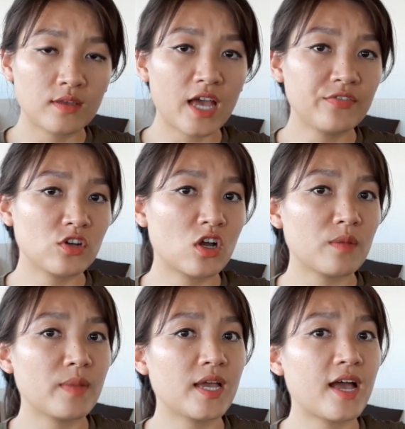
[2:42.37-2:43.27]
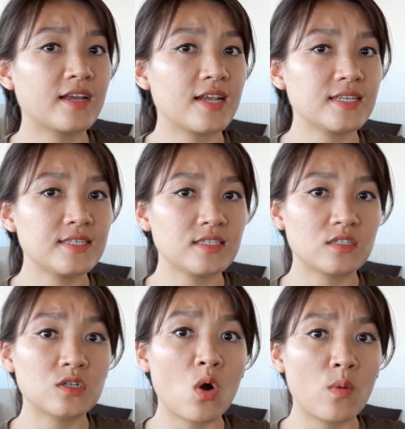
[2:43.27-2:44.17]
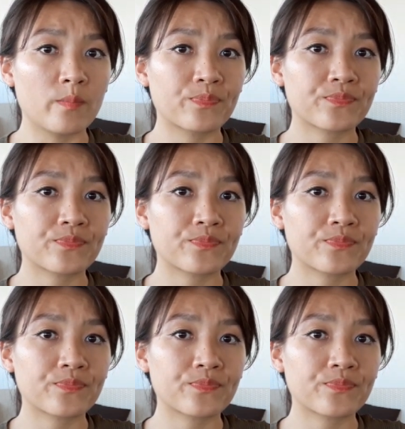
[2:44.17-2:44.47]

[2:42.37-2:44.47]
I forgot my eyeglasses at home.